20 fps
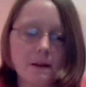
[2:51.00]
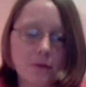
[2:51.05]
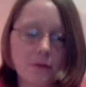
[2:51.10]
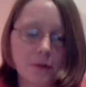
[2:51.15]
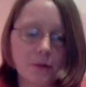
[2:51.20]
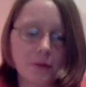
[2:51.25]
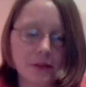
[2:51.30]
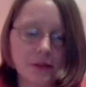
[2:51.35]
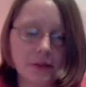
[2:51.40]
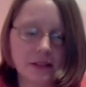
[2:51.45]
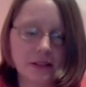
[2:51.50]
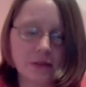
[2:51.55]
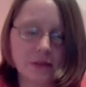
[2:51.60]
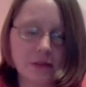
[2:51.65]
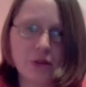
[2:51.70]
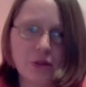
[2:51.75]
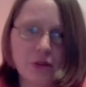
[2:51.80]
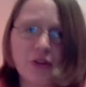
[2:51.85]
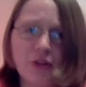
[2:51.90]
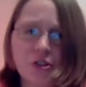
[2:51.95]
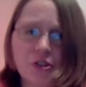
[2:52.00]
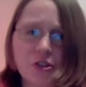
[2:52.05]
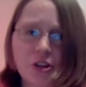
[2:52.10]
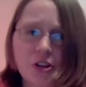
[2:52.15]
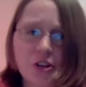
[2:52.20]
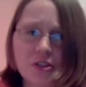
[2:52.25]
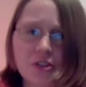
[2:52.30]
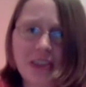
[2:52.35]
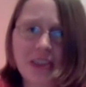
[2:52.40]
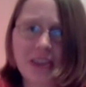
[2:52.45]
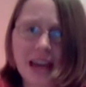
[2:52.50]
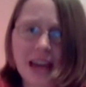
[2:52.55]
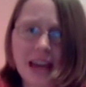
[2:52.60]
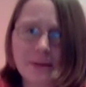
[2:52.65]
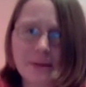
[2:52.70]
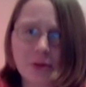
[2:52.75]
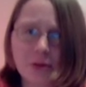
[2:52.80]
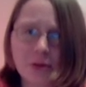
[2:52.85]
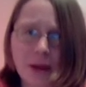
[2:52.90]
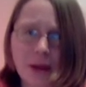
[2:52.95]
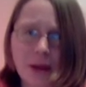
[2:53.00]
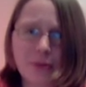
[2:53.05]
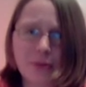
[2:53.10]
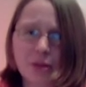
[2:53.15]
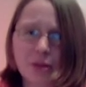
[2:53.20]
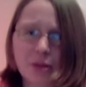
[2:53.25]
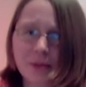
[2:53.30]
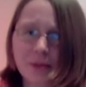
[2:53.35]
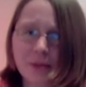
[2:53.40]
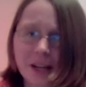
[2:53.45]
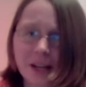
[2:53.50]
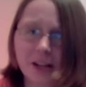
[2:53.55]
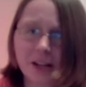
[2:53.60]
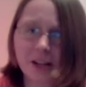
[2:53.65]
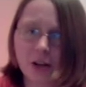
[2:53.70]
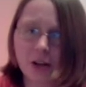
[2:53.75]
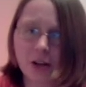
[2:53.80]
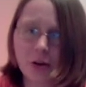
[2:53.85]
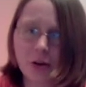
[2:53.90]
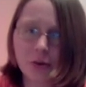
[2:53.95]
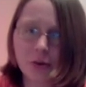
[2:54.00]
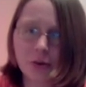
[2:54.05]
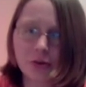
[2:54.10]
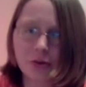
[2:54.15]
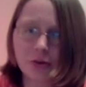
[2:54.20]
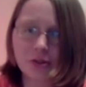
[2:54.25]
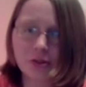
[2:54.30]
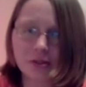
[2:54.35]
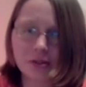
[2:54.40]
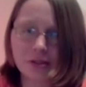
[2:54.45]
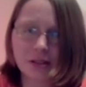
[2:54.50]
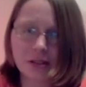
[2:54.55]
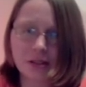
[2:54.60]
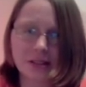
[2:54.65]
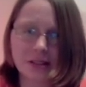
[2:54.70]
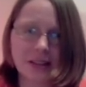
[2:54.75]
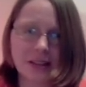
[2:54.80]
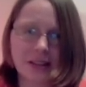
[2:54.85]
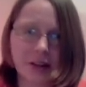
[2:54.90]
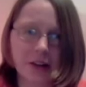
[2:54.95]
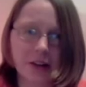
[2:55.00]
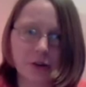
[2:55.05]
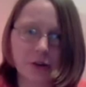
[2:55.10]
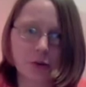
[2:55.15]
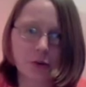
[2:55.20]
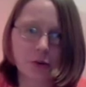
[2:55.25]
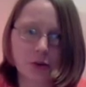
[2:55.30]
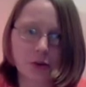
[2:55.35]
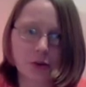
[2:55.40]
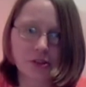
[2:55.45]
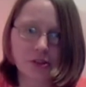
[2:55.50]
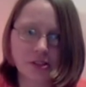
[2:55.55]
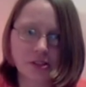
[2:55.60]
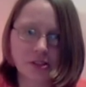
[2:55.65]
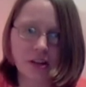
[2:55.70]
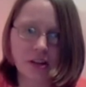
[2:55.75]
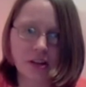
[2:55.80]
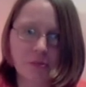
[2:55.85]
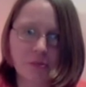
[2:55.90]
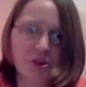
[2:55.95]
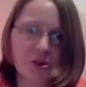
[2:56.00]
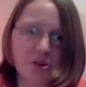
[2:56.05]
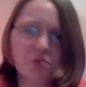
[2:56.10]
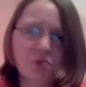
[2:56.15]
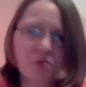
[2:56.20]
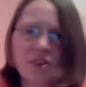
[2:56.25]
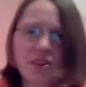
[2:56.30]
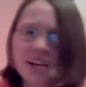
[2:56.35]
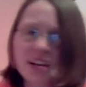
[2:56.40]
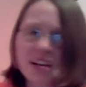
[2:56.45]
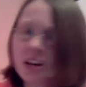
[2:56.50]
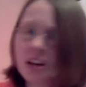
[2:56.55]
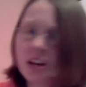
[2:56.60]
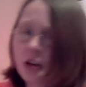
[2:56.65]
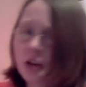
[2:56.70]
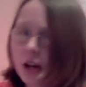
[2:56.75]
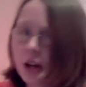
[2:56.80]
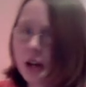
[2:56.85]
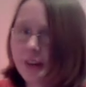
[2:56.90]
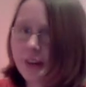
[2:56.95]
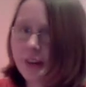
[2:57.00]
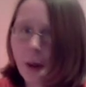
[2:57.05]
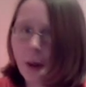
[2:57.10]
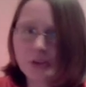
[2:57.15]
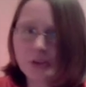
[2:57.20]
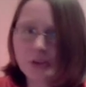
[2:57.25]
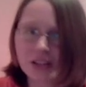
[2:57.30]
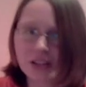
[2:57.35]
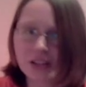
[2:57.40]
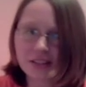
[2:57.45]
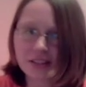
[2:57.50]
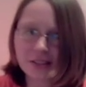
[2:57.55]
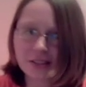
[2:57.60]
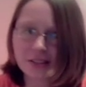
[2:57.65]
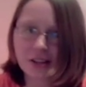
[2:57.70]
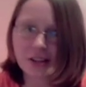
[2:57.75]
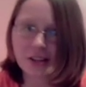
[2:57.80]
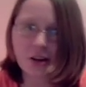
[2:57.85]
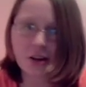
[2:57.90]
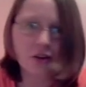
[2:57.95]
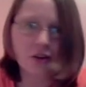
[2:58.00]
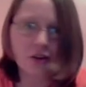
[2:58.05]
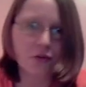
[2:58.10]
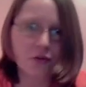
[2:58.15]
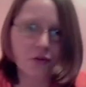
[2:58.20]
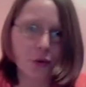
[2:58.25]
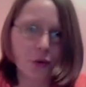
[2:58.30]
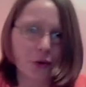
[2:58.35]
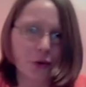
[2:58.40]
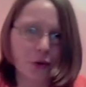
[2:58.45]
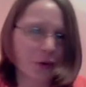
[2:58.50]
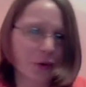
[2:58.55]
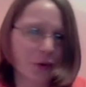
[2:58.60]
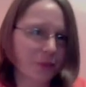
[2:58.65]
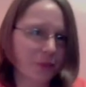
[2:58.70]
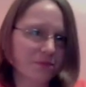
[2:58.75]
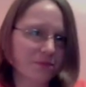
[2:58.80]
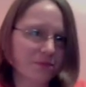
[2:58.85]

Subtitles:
What is it? When you first start the game, you're able to pick clothes and saddle your horse and stuff, but there's really not a lot of options for